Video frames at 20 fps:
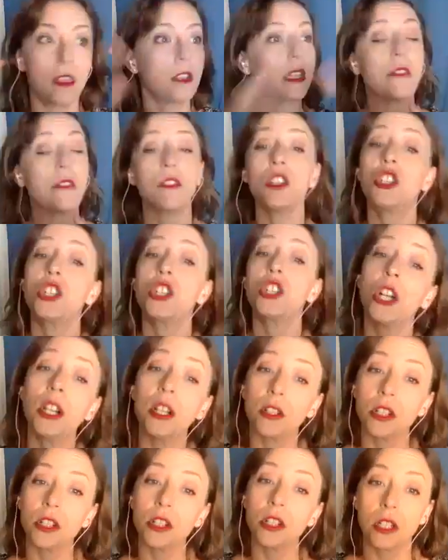even
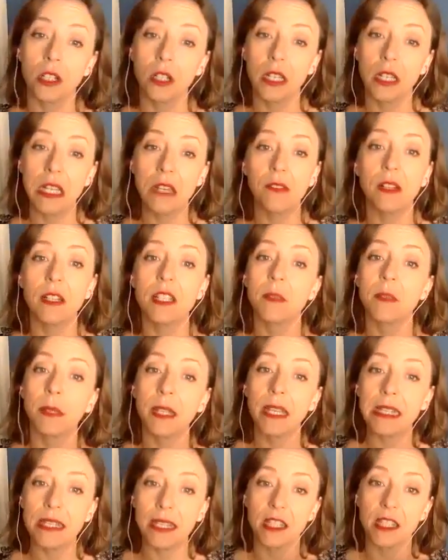church, even a
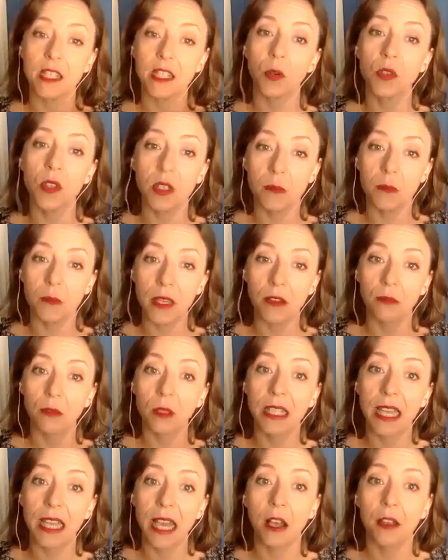place that's supposed to be a
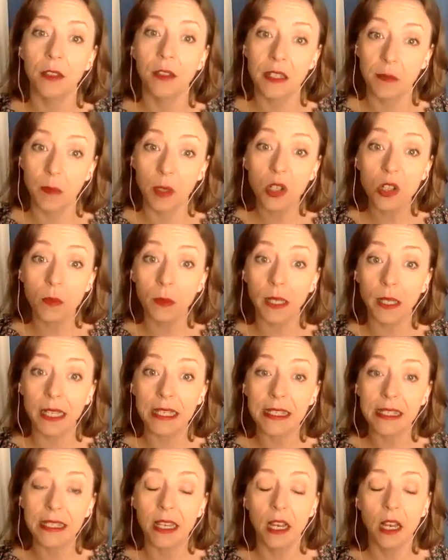really healthy spiritual
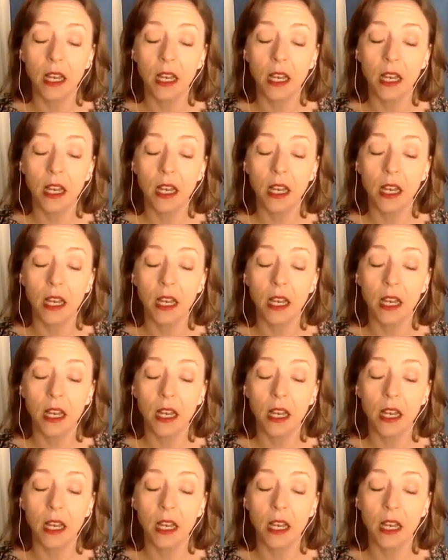place,